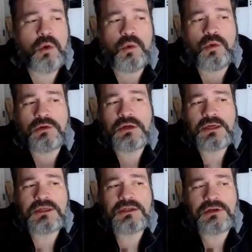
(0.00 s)
or
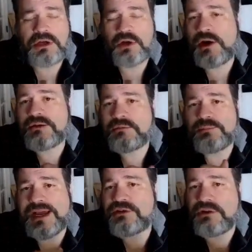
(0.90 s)
you can go out and
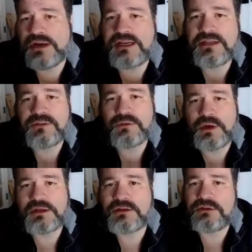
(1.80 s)
bash your head against the
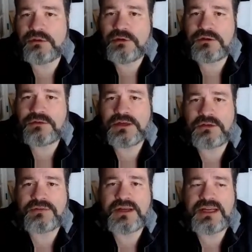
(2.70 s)
wall and do it yourself,